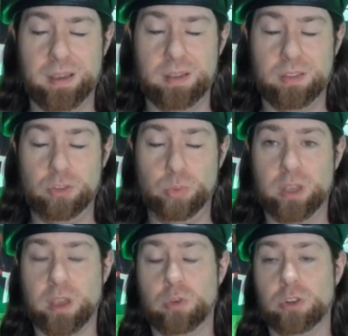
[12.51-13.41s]
This week
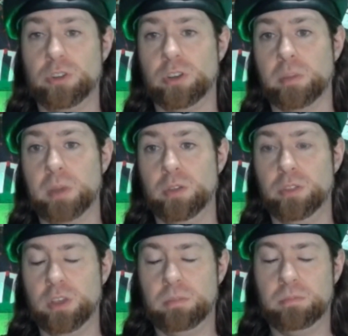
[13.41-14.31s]
I want to talk about
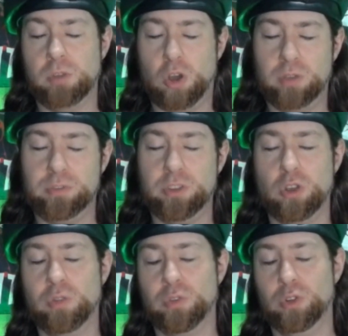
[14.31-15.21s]
the often
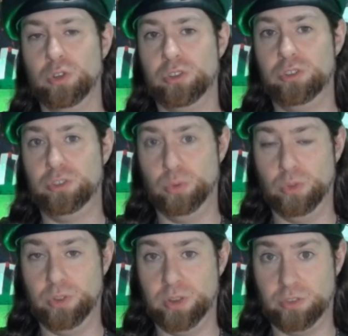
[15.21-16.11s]
overlooked tool
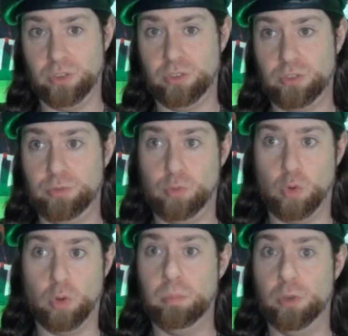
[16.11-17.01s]
that exists
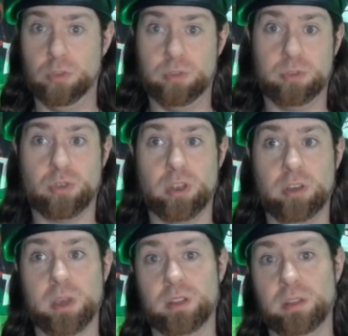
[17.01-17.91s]
for those of us trying to
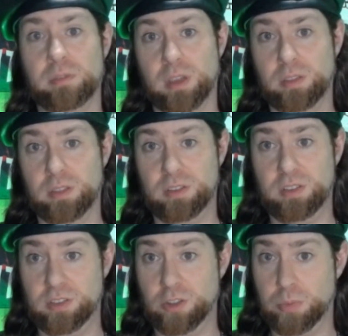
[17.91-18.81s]
make a living in the
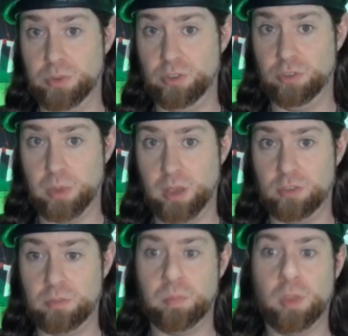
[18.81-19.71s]
TTRPG
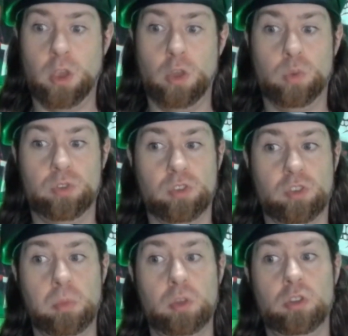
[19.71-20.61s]
space, which is
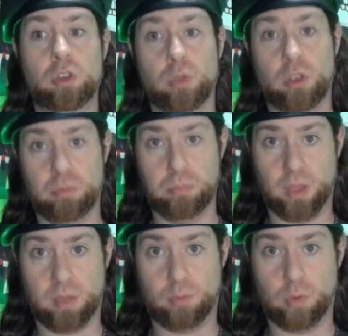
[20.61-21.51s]
community creation
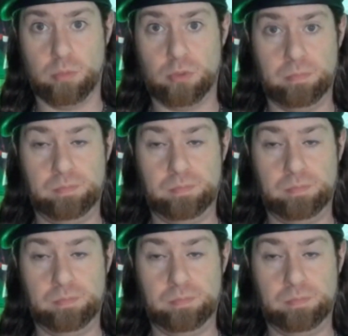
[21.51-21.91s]
platforms.